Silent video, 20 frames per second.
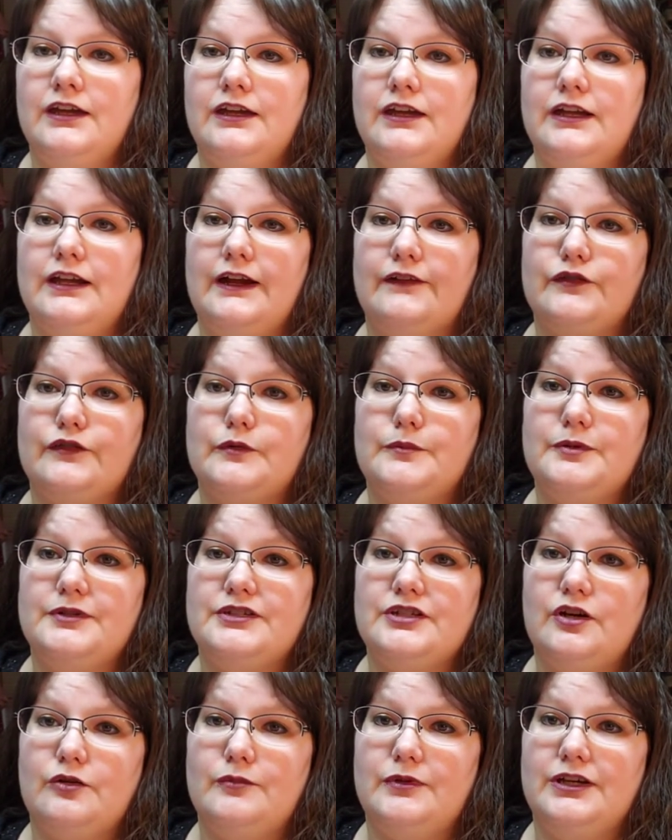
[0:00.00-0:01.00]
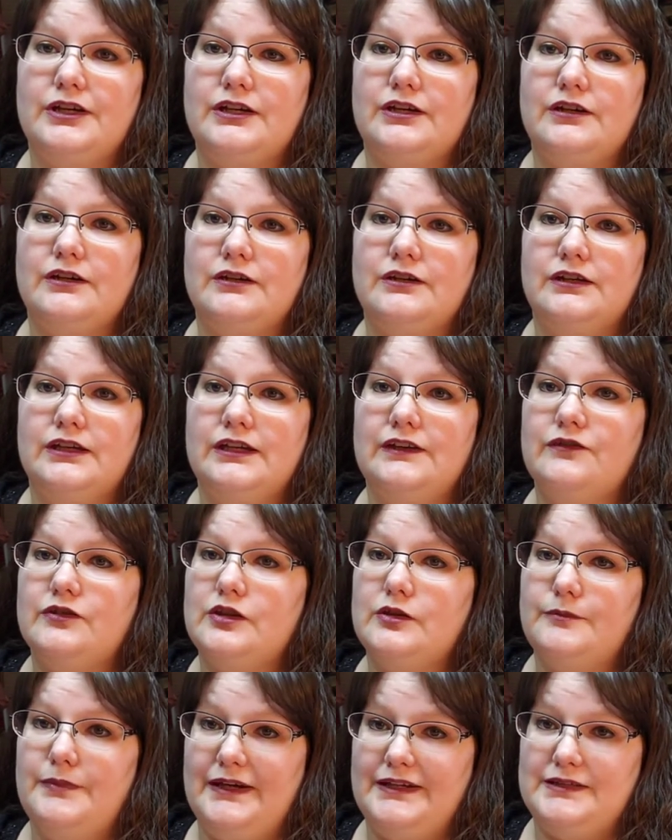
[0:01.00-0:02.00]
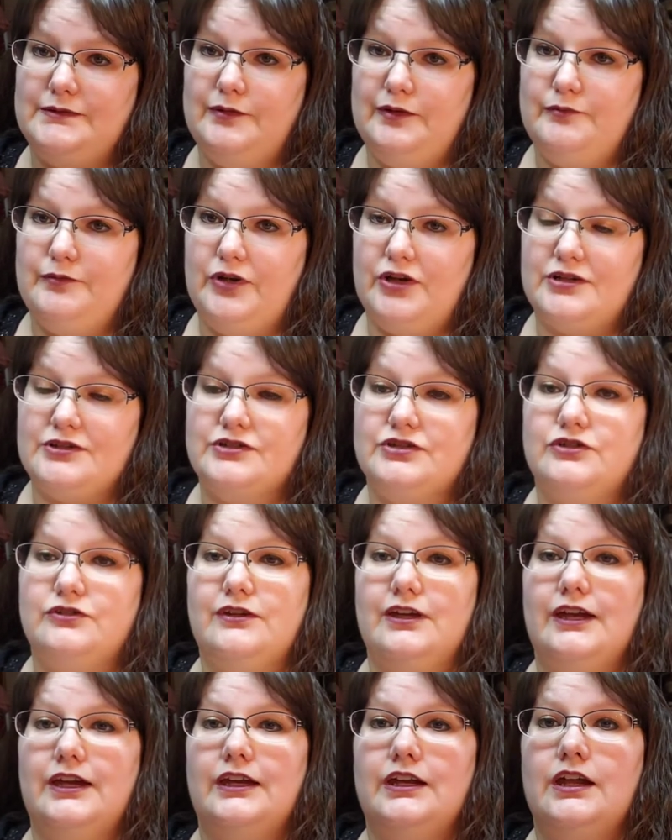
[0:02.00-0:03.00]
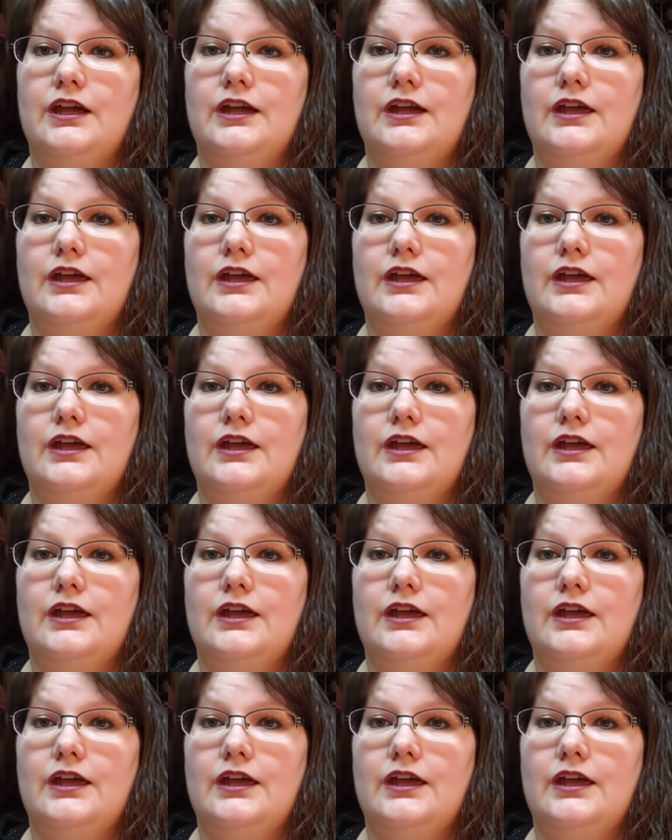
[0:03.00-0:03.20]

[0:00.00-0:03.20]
in every Potomac, even the Best Bead Box, you get,